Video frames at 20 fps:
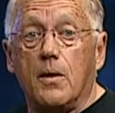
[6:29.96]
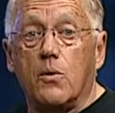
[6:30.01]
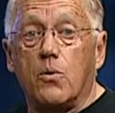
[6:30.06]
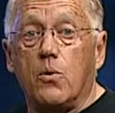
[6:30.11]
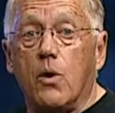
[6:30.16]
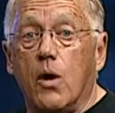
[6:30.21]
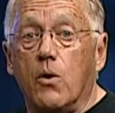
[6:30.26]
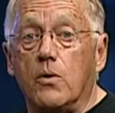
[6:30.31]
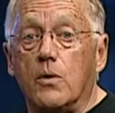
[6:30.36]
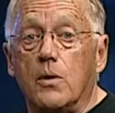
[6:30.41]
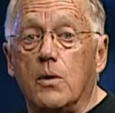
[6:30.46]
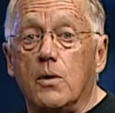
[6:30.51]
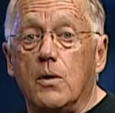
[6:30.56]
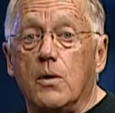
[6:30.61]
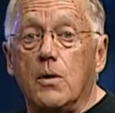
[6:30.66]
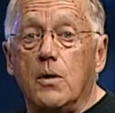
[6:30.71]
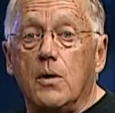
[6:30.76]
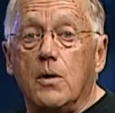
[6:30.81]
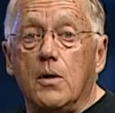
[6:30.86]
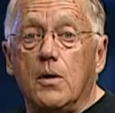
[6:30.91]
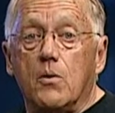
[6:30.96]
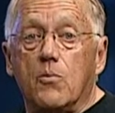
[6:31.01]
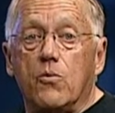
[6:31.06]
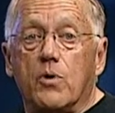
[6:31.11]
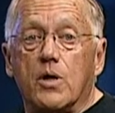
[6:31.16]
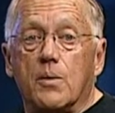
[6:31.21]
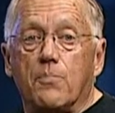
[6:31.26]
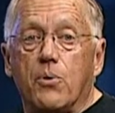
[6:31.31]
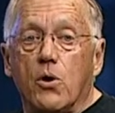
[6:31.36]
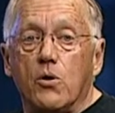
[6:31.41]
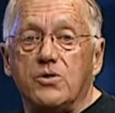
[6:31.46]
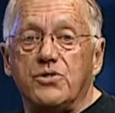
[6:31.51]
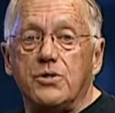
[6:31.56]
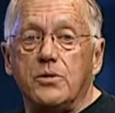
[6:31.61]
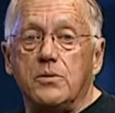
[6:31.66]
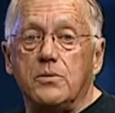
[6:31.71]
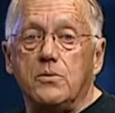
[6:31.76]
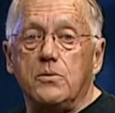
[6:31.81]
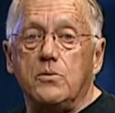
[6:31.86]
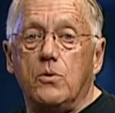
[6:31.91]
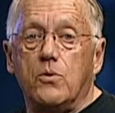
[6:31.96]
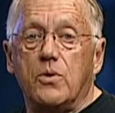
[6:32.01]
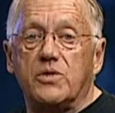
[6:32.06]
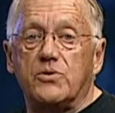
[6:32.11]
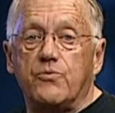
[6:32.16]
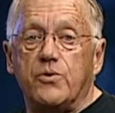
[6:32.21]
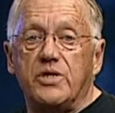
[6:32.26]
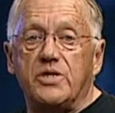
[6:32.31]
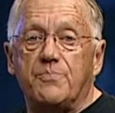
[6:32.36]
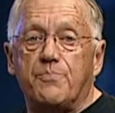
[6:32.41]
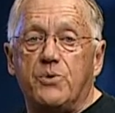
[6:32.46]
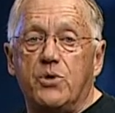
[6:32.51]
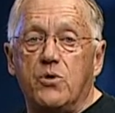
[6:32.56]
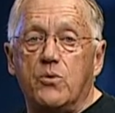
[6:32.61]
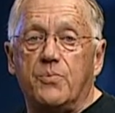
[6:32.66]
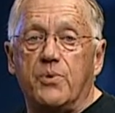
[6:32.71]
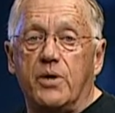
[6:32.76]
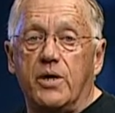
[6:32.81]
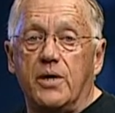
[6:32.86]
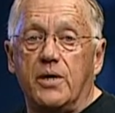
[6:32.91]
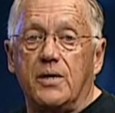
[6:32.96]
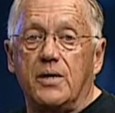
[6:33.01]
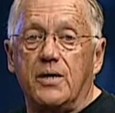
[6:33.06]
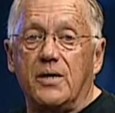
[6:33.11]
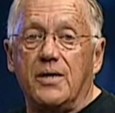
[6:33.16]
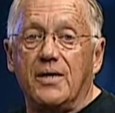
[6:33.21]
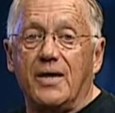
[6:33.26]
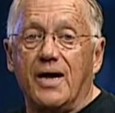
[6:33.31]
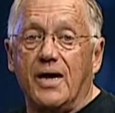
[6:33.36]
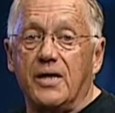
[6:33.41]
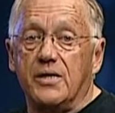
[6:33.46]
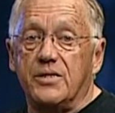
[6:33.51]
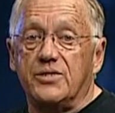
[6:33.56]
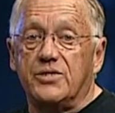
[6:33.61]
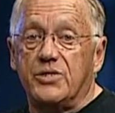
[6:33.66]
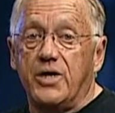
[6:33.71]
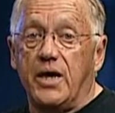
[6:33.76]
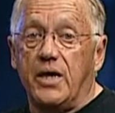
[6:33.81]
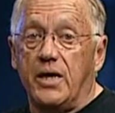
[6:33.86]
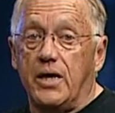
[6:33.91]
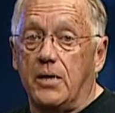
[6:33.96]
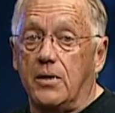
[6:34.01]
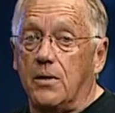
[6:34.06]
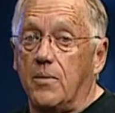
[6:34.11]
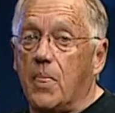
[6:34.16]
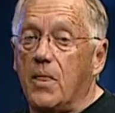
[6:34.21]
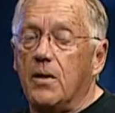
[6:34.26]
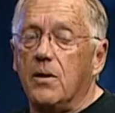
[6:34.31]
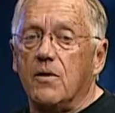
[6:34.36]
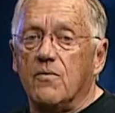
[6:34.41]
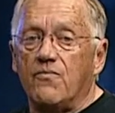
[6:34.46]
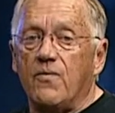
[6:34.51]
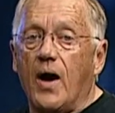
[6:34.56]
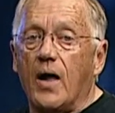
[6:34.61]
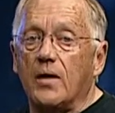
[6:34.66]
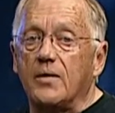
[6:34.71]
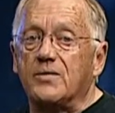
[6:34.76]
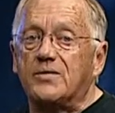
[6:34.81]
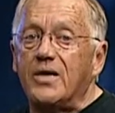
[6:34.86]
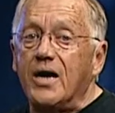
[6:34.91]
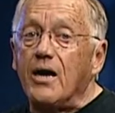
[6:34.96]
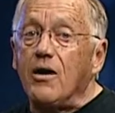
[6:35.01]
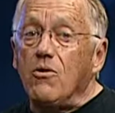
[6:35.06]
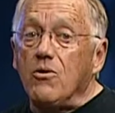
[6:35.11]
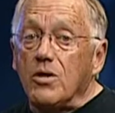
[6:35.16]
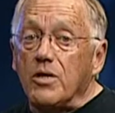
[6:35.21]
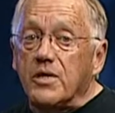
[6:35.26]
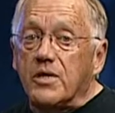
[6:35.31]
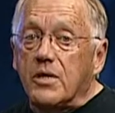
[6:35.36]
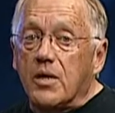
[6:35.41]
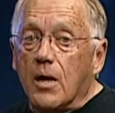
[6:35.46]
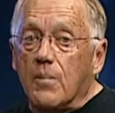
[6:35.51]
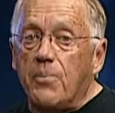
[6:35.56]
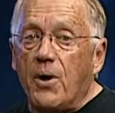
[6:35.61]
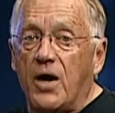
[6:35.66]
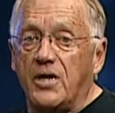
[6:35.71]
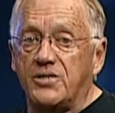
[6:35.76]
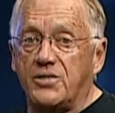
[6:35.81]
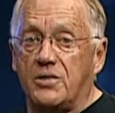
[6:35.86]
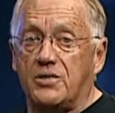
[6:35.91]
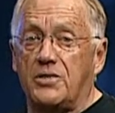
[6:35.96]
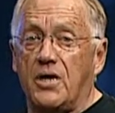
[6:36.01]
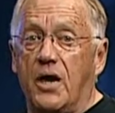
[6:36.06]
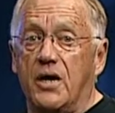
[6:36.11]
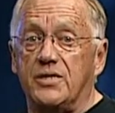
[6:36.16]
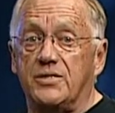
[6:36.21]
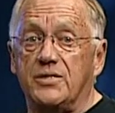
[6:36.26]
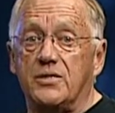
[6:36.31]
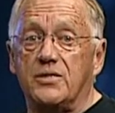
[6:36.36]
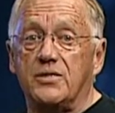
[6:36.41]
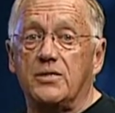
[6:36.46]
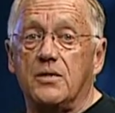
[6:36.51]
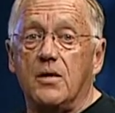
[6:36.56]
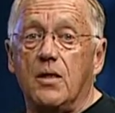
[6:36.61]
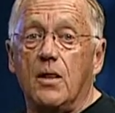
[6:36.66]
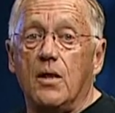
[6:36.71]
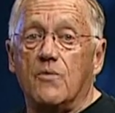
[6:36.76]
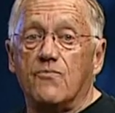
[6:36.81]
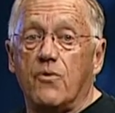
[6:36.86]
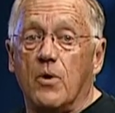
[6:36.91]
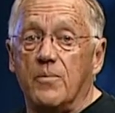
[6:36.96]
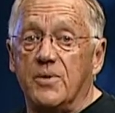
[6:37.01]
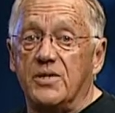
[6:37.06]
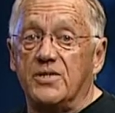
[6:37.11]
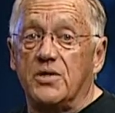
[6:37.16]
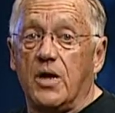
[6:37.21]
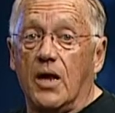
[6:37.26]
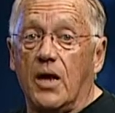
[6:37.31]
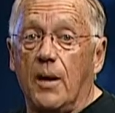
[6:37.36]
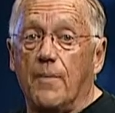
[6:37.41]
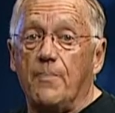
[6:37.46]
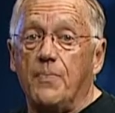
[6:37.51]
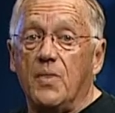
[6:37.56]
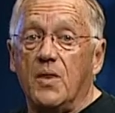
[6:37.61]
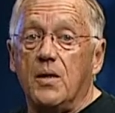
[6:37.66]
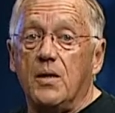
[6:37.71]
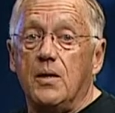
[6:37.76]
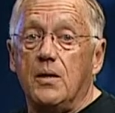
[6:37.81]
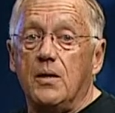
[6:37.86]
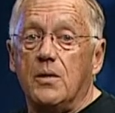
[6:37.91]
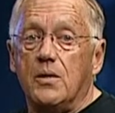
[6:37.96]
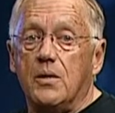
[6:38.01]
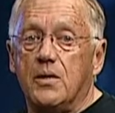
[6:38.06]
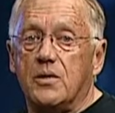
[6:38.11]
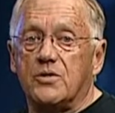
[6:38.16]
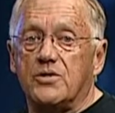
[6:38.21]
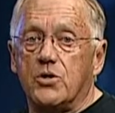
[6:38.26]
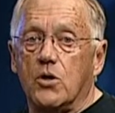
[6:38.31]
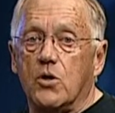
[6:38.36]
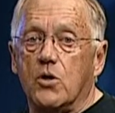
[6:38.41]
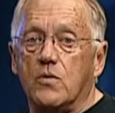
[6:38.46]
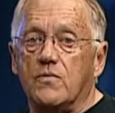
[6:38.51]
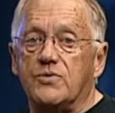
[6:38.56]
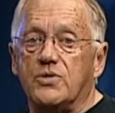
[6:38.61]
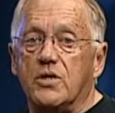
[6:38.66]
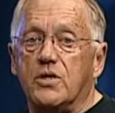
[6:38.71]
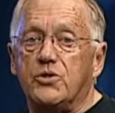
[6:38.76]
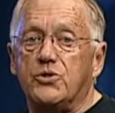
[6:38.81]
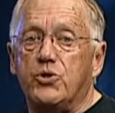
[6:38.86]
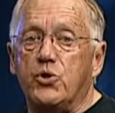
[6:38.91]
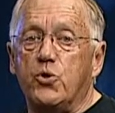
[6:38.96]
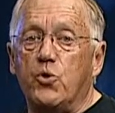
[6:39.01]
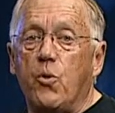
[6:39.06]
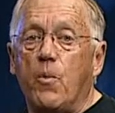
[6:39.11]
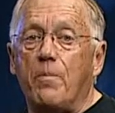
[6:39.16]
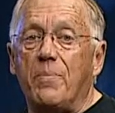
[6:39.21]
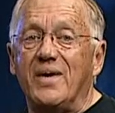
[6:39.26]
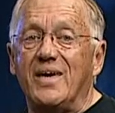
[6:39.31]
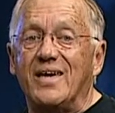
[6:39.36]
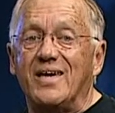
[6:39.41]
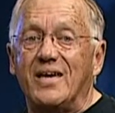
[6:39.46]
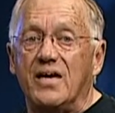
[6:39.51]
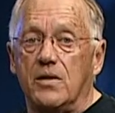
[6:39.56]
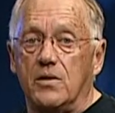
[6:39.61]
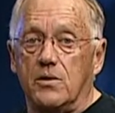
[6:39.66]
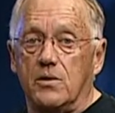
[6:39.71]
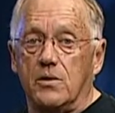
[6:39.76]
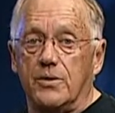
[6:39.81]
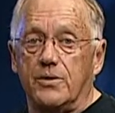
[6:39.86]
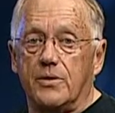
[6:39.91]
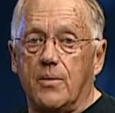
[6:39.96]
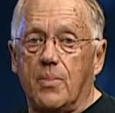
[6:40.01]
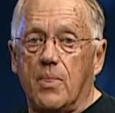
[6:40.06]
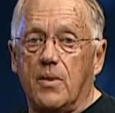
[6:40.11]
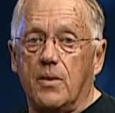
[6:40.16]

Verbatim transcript: Quote, when a person who has reached puberty and is sane voluntarily apostatizes from Islam, he deserves to be killed.